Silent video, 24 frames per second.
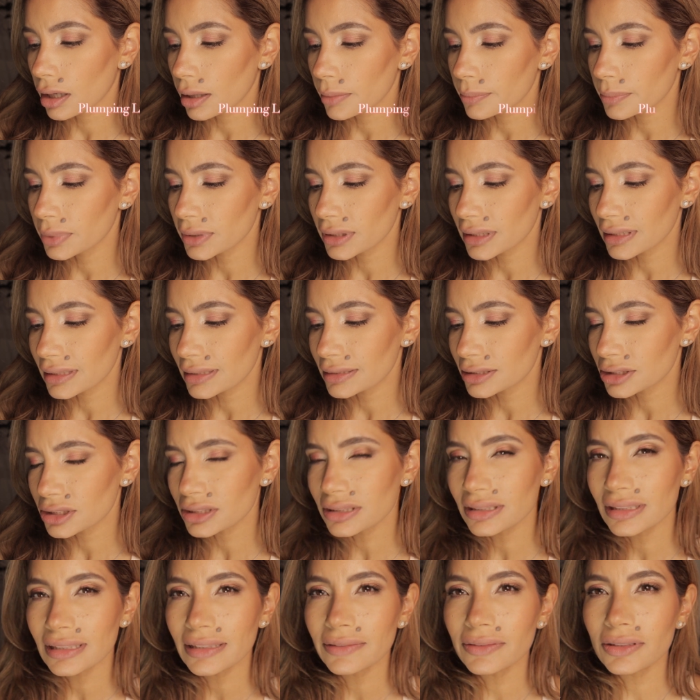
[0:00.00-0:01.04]
but it
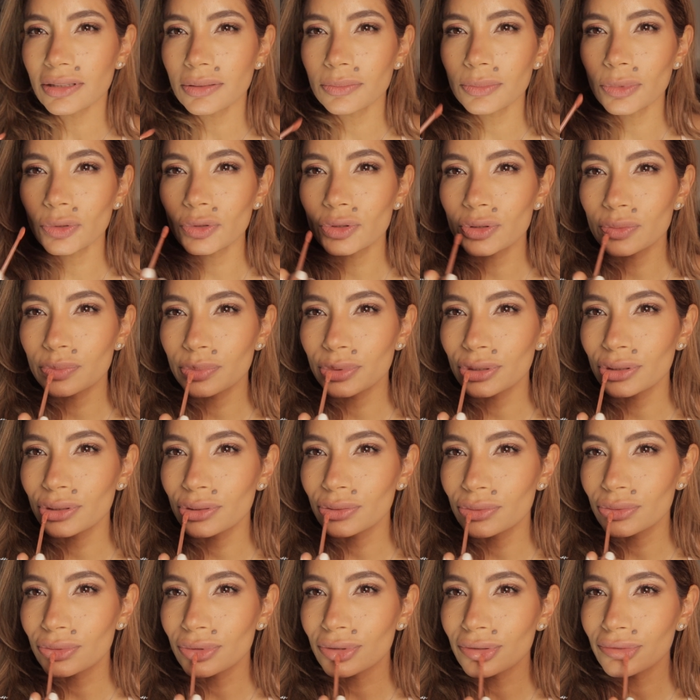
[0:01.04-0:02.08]
just leaves the most
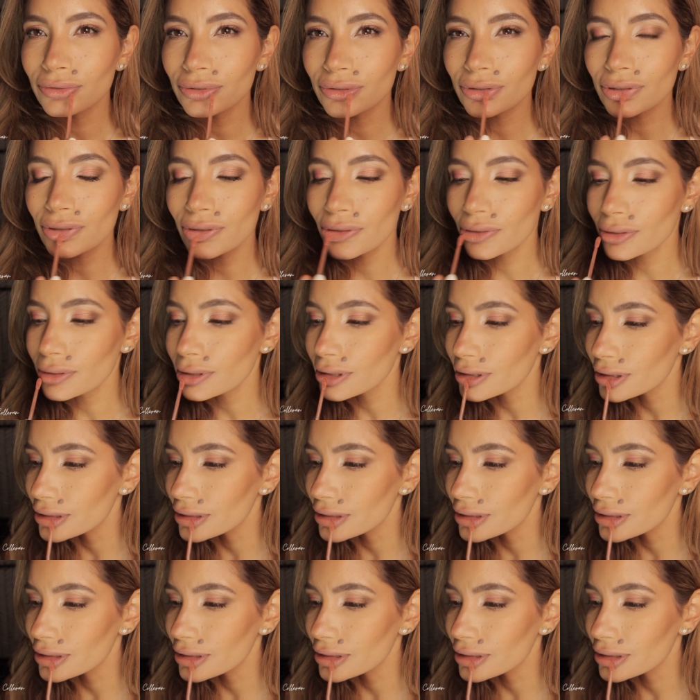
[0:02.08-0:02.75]
beautiful